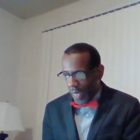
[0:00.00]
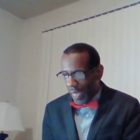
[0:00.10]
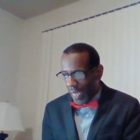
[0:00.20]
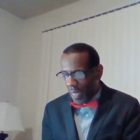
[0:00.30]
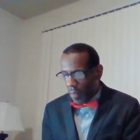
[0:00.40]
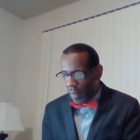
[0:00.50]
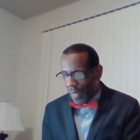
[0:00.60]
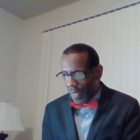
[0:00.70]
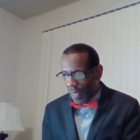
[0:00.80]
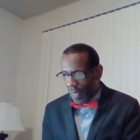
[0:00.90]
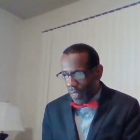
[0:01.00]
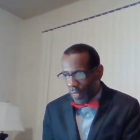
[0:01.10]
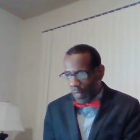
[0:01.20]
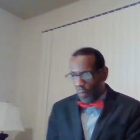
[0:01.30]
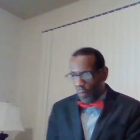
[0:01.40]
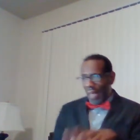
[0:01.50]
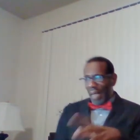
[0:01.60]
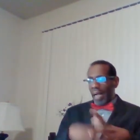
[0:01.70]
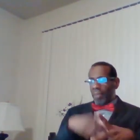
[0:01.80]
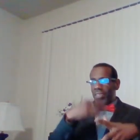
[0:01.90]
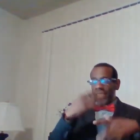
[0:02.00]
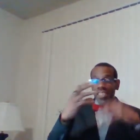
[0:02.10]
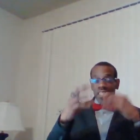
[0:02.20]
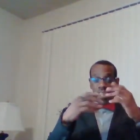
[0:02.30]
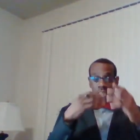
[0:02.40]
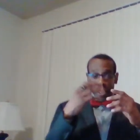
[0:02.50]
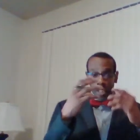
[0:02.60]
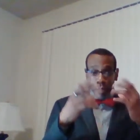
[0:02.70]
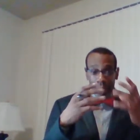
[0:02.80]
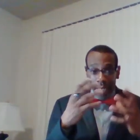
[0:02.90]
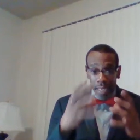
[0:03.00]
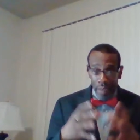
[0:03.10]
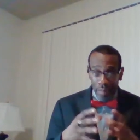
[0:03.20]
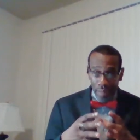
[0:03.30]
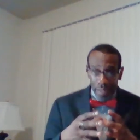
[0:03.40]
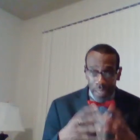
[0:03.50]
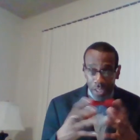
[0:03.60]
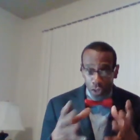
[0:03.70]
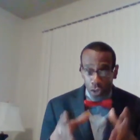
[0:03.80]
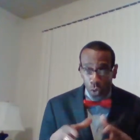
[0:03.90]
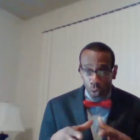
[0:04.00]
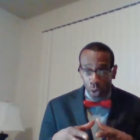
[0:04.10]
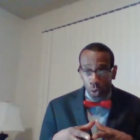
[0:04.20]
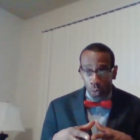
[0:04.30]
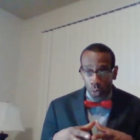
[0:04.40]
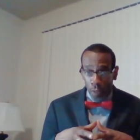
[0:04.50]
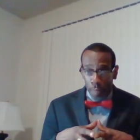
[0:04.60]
And I'm like, I'm still in disbelief that this is going on.